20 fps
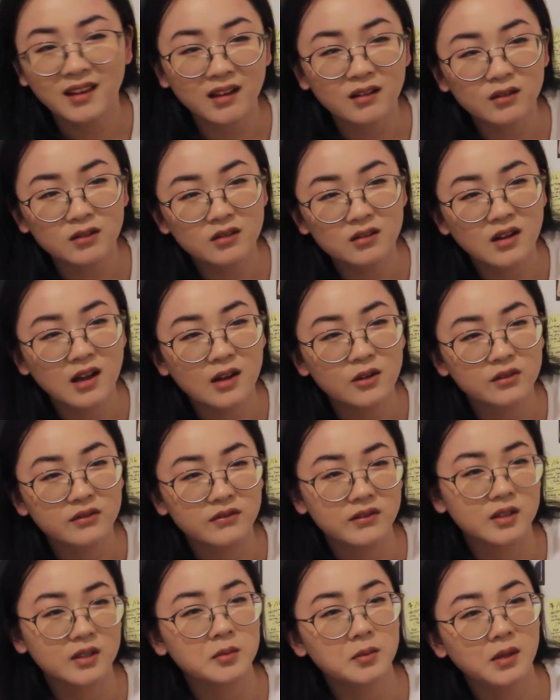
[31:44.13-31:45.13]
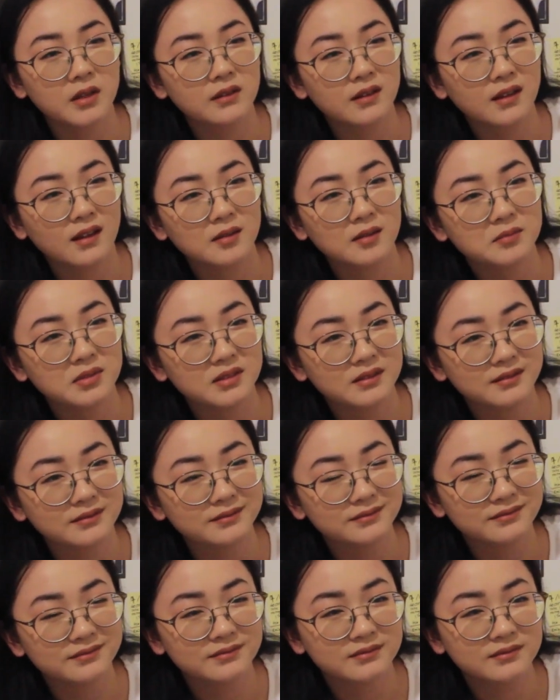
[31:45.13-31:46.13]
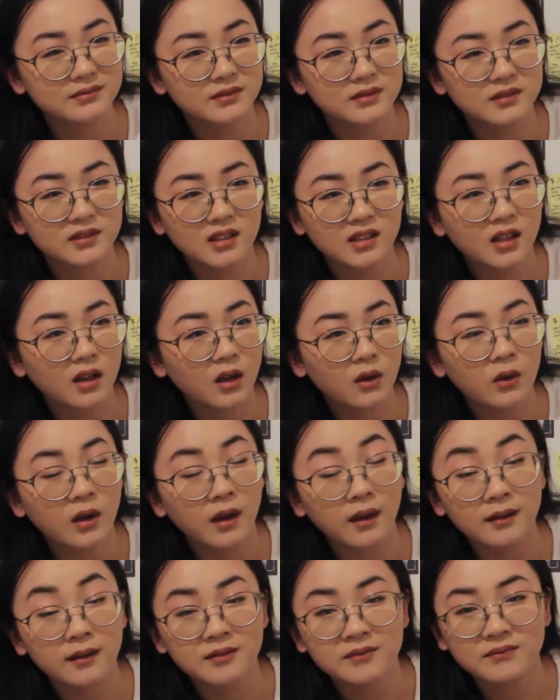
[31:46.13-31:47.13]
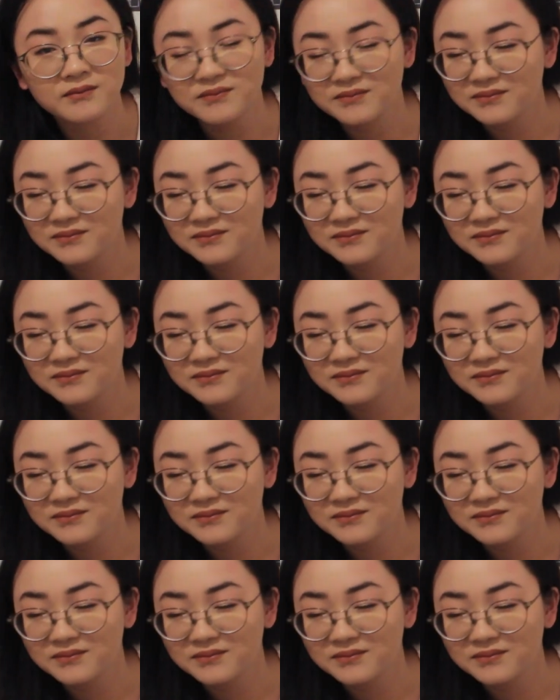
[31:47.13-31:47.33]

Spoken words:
I don't know how I feel about that, but okay.